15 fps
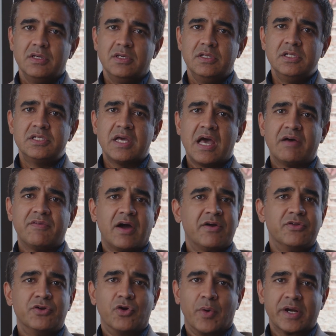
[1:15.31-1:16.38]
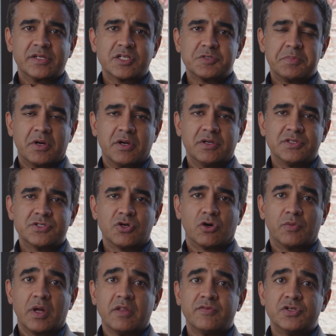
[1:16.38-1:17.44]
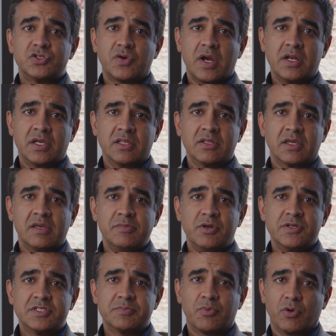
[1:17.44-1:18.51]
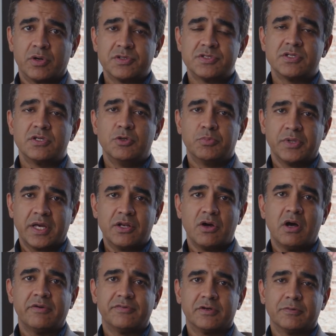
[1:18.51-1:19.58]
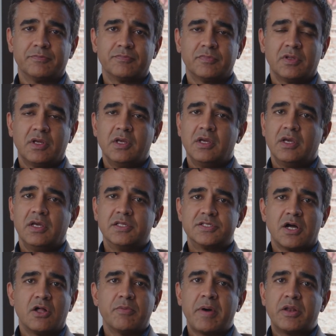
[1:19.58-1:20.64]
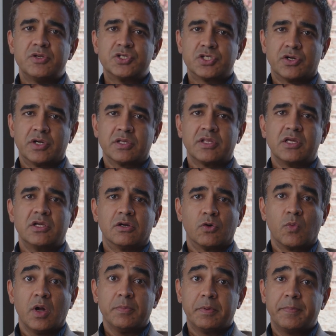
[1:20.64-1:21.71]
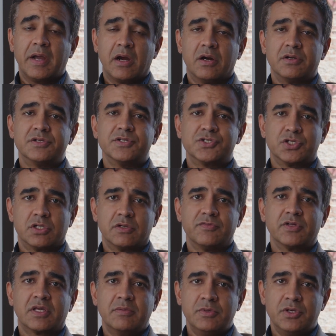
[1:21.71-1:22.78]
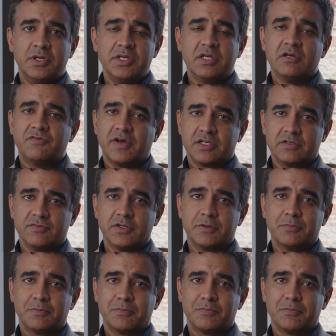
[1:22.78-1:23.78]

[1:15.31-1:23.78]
You need to have either direct experience or relevant training in the community supports you plan to offer. It's all about ensuring that you're well prepared to serve the community effectively.